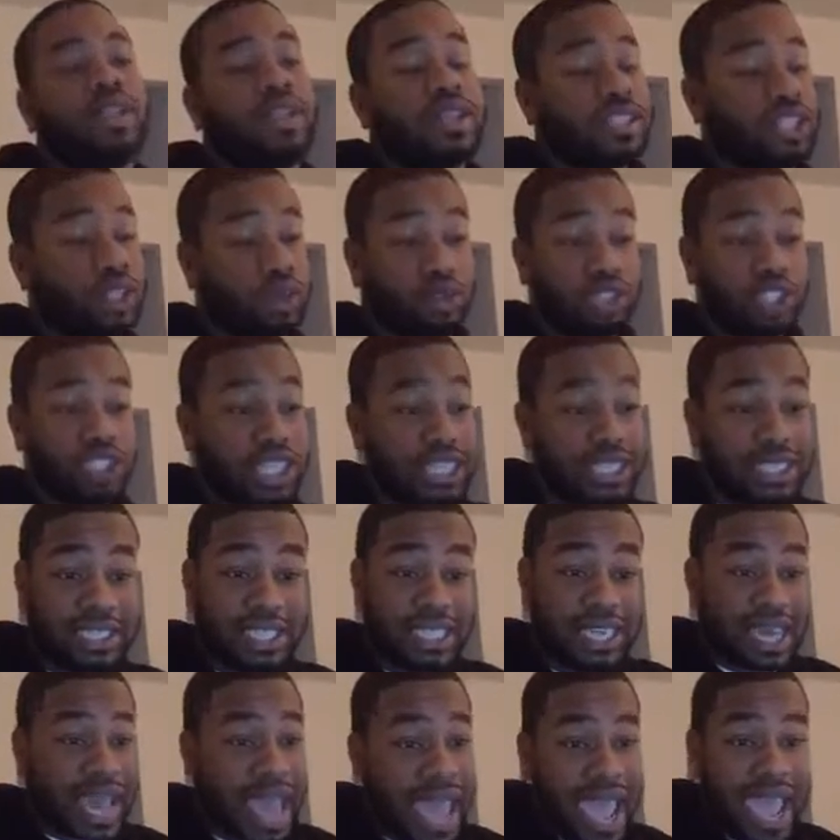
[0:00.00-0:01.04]
So just
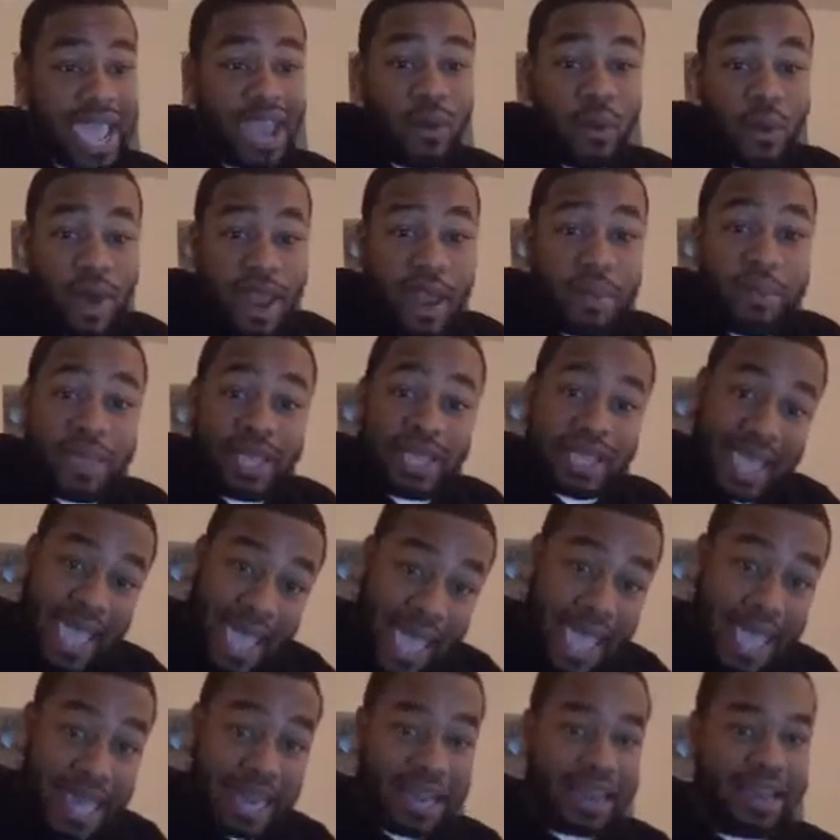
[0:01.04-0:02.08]
today it went up
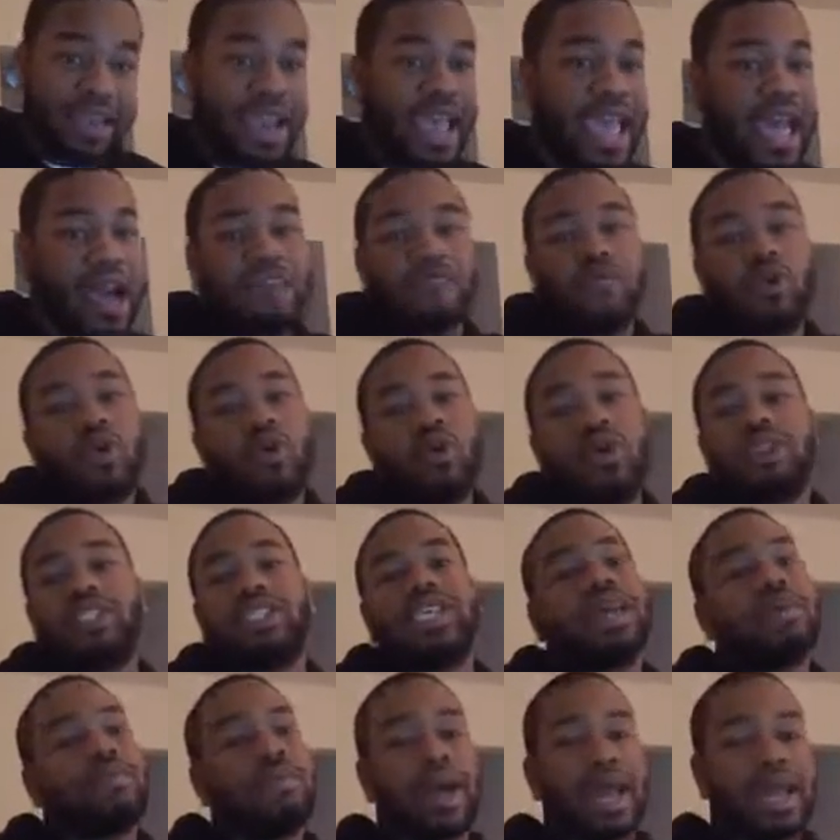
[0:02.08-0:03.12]
again. Now, of course,
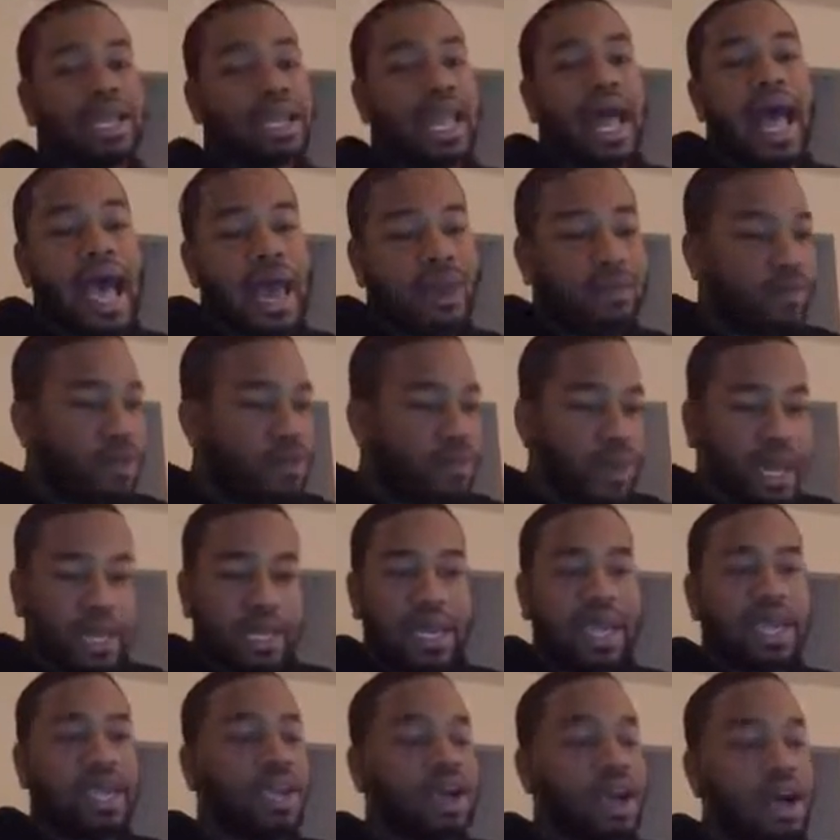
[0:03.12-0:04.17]
it might not. When
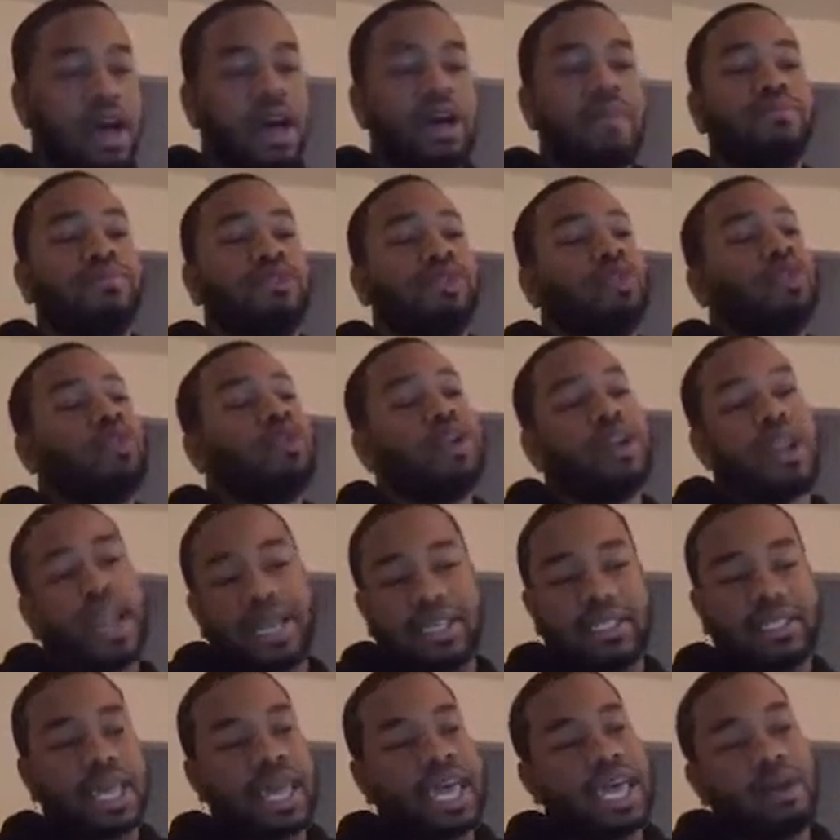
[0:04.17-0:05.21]
Monday comes or
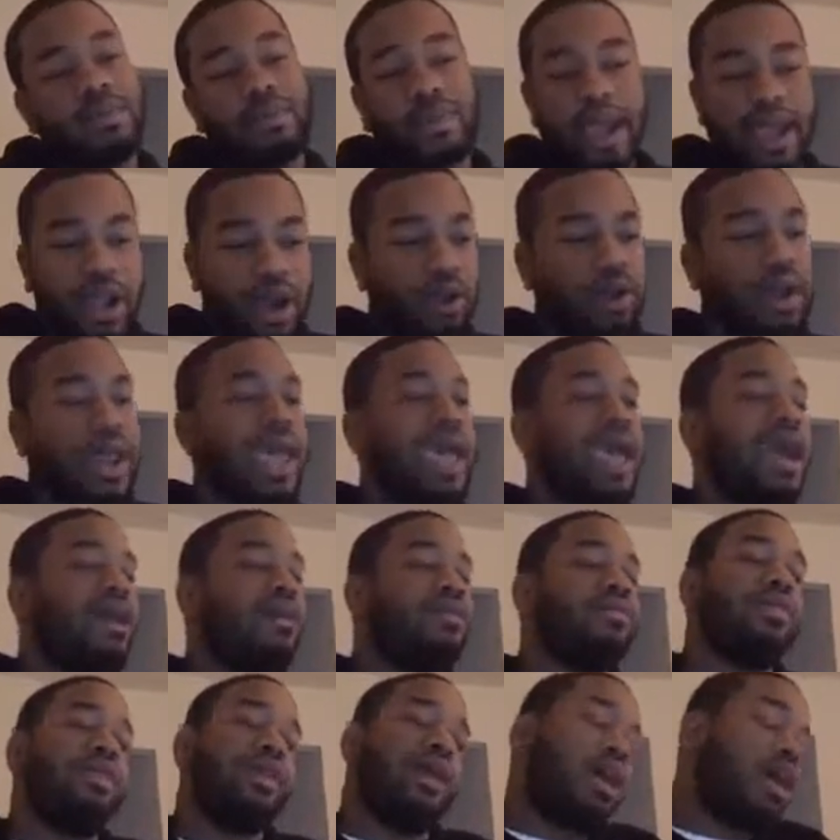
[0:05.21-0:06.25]
next day it might go
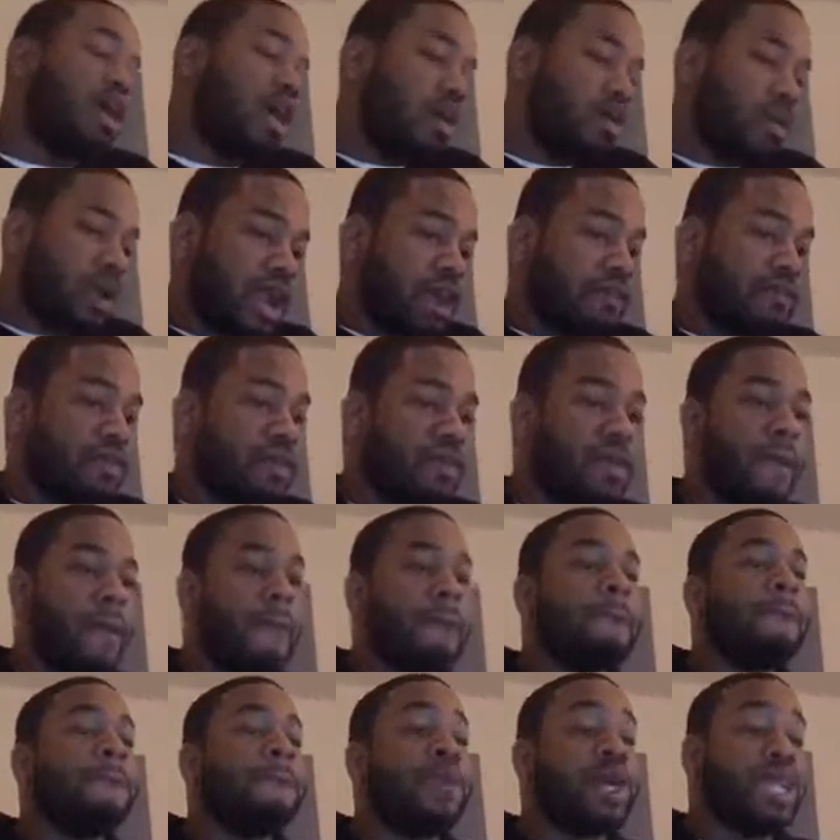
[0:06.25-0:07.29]
down. All right, whatever.
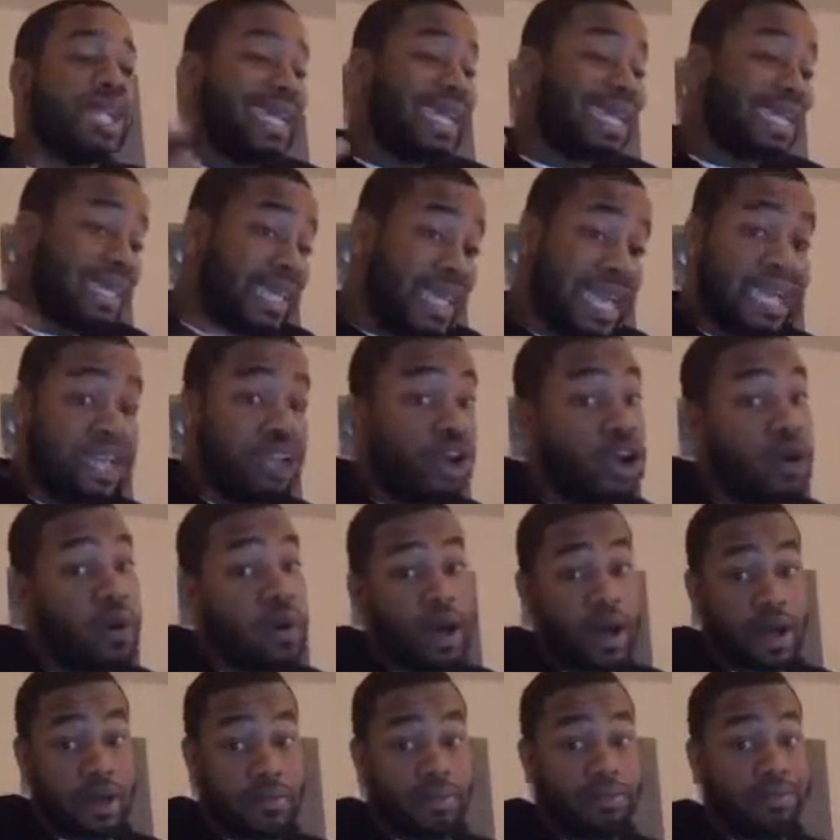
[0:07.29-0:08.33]
But it did go
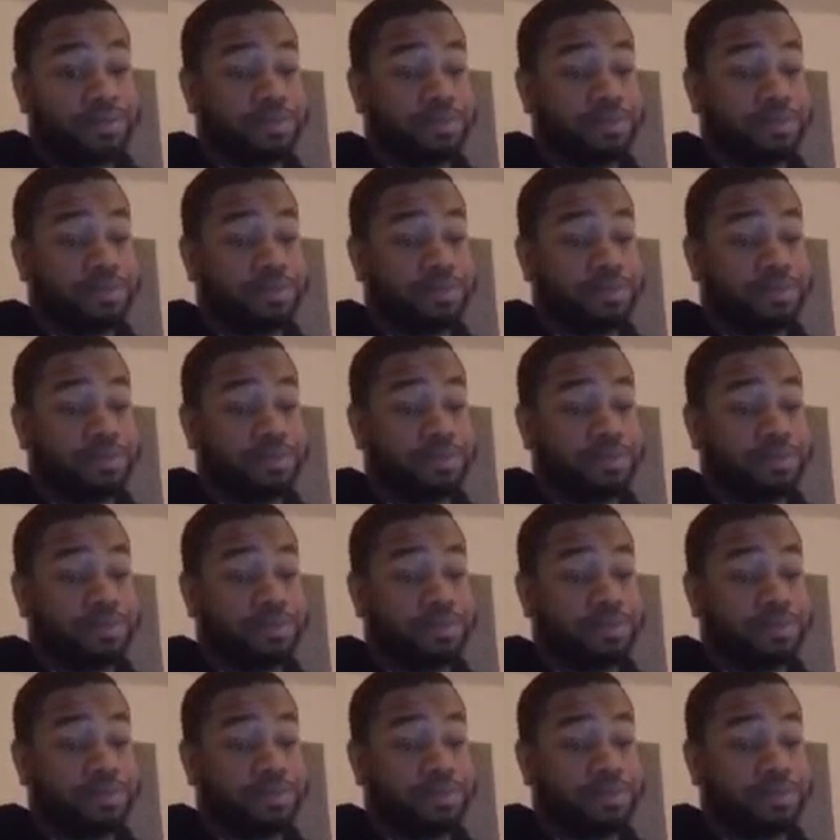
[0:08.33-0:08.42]
up.